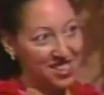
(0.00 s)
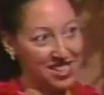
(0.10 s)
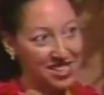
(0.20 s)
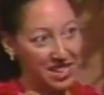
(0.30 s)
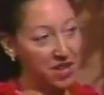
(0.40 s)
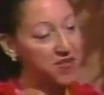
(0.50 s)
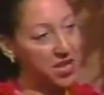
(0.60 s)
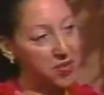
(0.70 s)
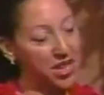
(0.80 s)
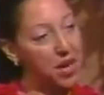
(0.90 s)
that it gives
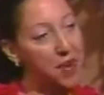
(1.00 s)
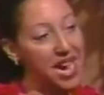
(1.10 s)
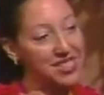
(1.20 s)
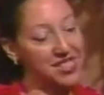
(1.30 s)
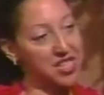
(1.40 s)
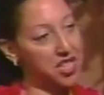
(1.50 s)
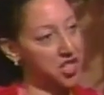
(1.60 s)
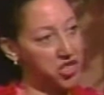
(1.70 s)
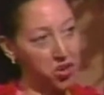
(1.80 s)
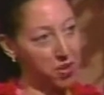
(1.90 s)
them the capacity to
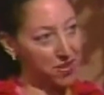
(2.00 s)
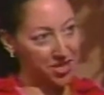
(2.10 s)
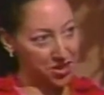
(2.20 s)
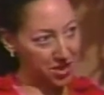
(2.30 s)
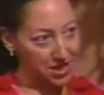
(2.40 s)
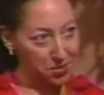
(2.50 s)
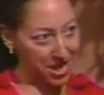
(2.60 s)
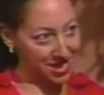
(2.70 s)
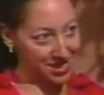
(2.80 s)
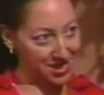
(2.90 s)
show up as their
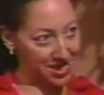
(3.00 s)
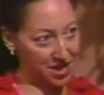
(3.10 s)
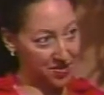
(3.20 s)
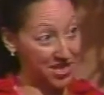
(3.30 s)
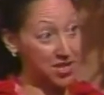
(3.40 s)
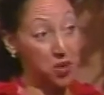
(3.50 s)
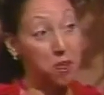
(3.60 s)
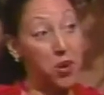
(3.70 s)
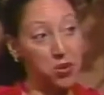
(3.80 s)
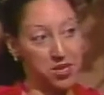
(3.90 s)
expanded selves, as their
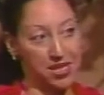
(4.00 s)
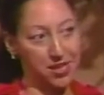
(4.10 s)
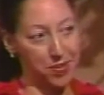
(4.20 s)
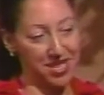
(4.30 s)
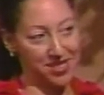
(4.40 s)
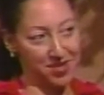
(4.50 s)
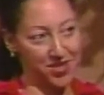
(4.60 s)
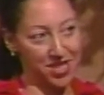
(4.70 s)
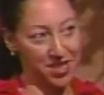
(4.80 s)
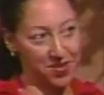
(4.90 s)
most
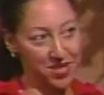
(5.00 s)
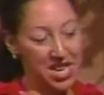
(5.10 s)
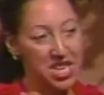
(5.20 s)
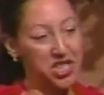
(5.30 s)
expansive selves,